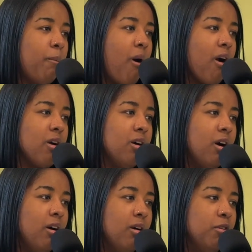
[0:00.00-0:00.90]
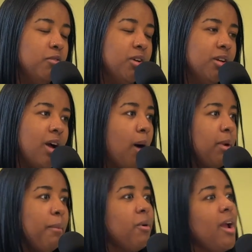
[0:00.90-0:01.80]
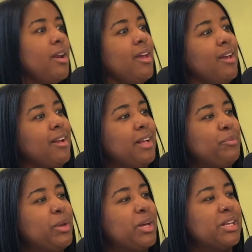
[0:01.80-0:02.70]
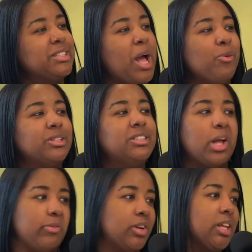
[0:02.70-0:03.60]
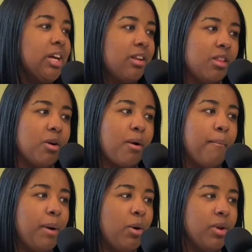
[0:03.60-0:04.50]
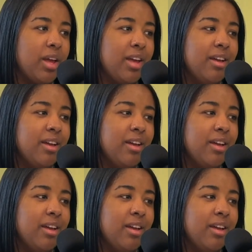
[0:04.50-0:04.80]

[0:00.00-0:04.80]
part of I'm not pregnant because that was definitely another component.